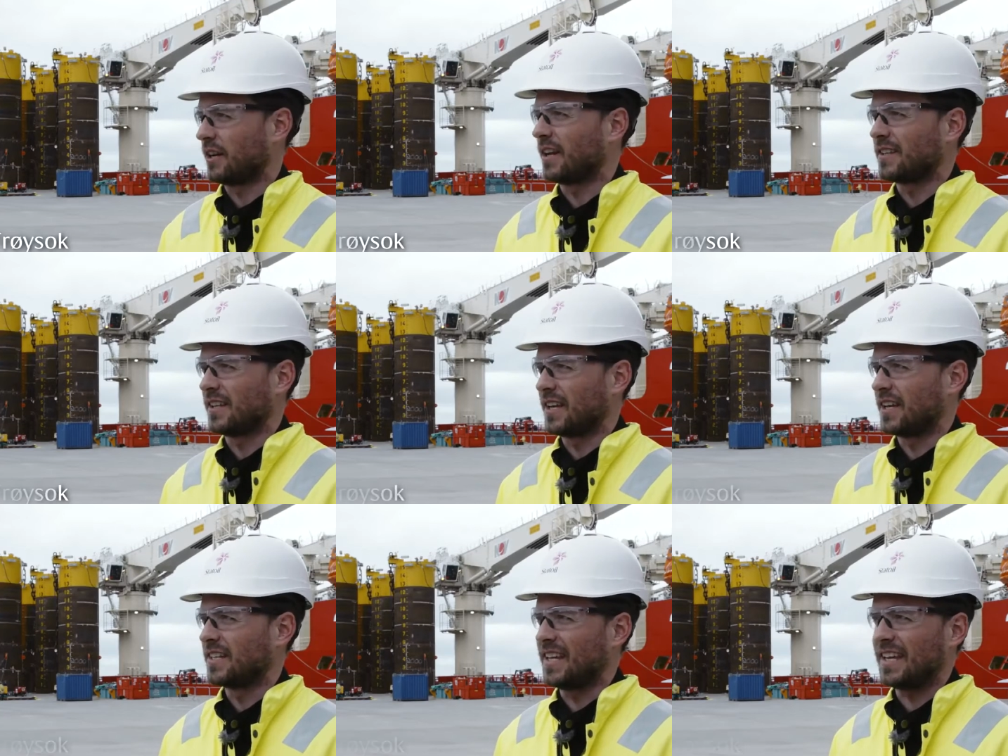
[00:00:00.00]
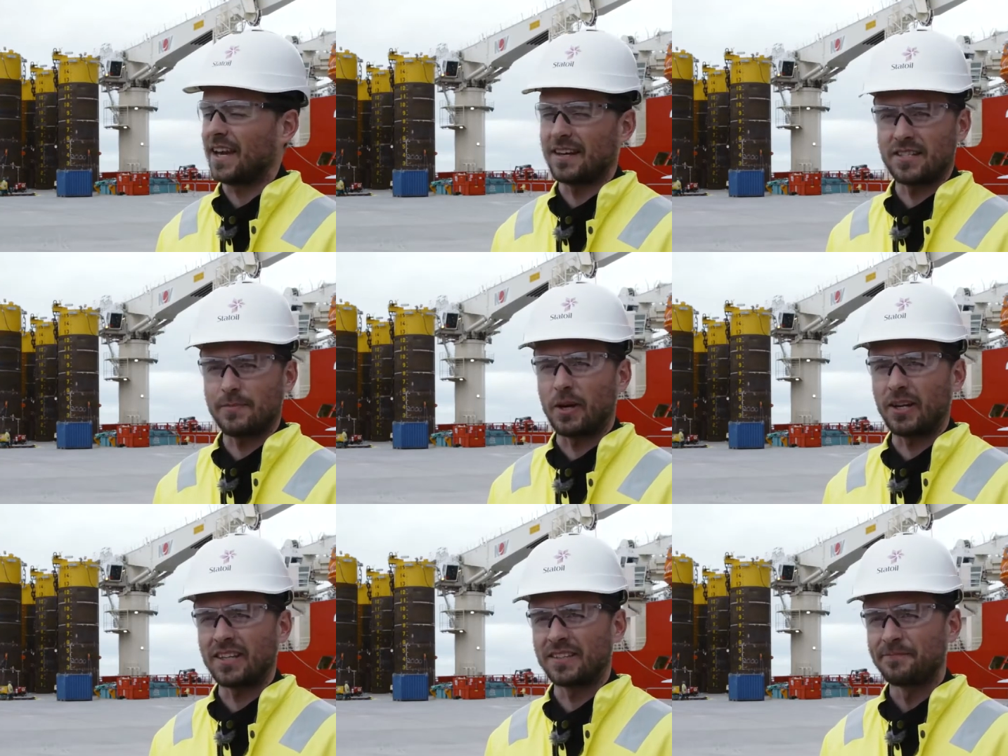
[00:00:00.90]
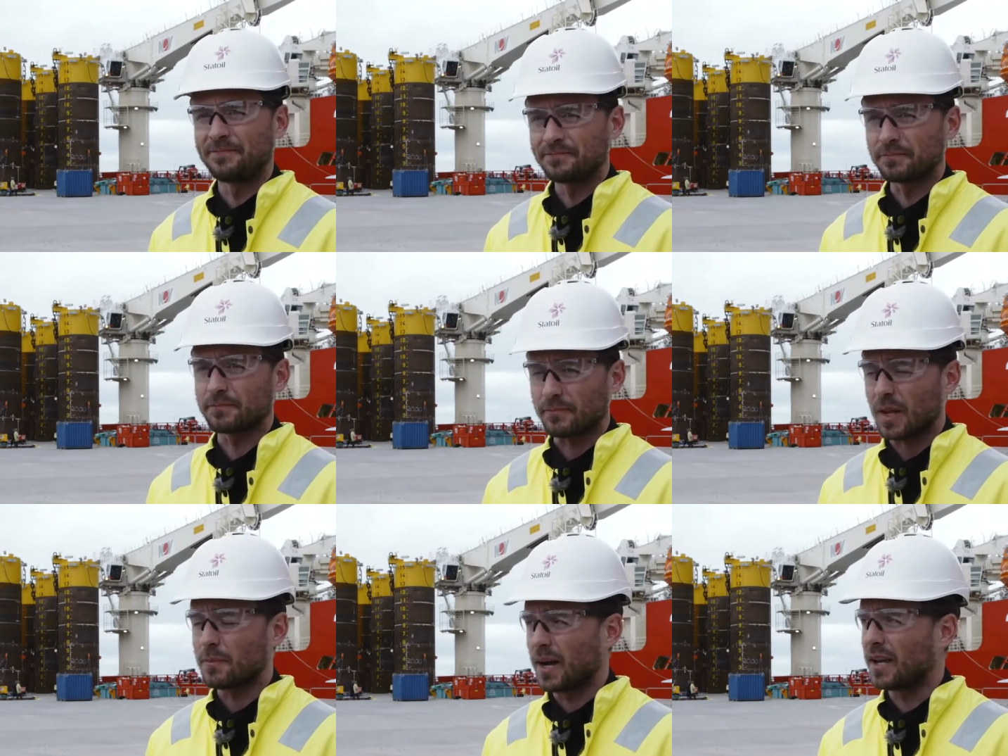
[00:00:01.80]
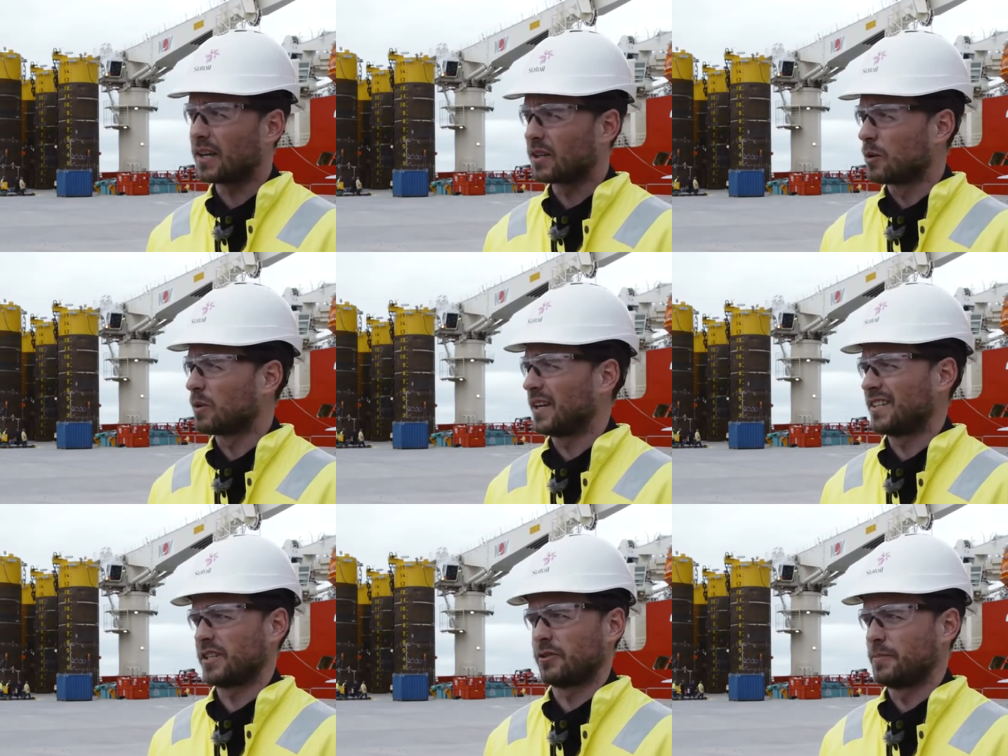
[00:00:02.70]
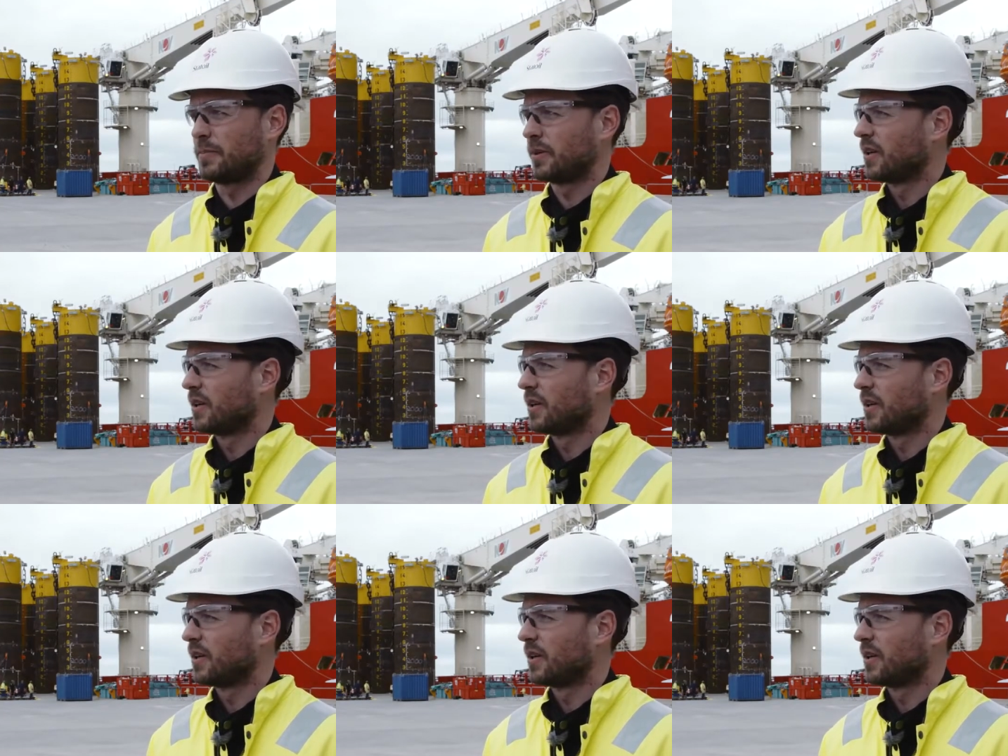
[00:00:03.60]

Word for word: here at uh, Nigg Energy Park by Global Energy Group.